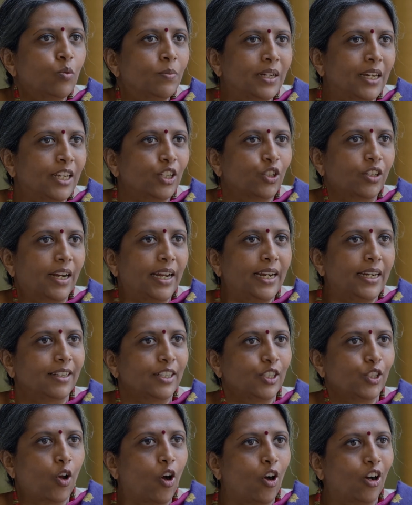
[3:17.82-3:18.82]
human nature, right?
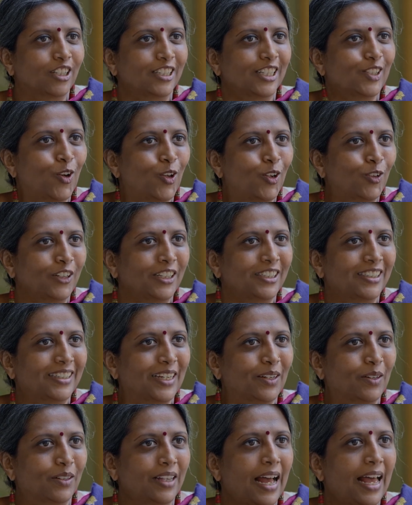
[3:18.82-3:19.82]
It's dogs, it's all of us.
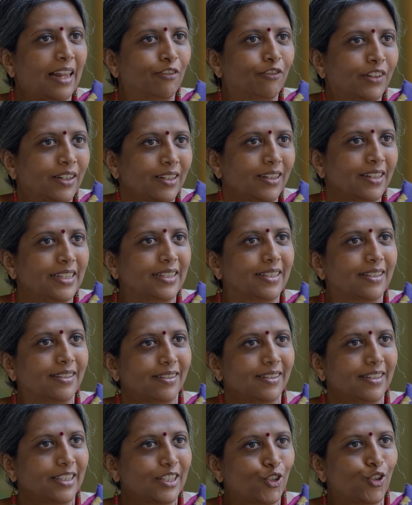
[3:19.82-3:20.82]
Like the alpha
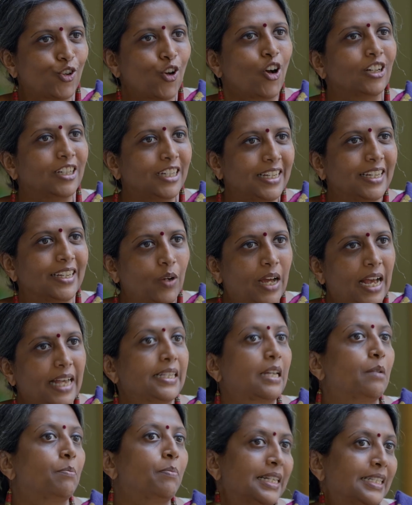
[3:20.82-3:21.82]
strongly
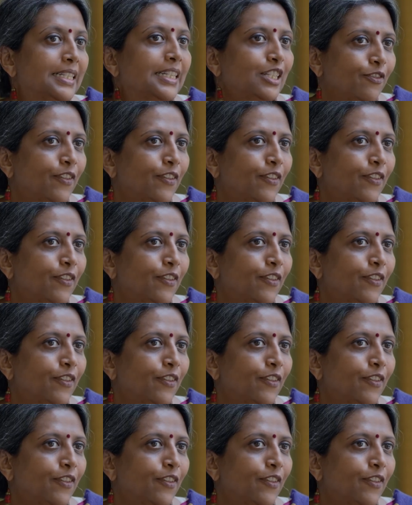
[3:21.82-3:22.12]
has a presence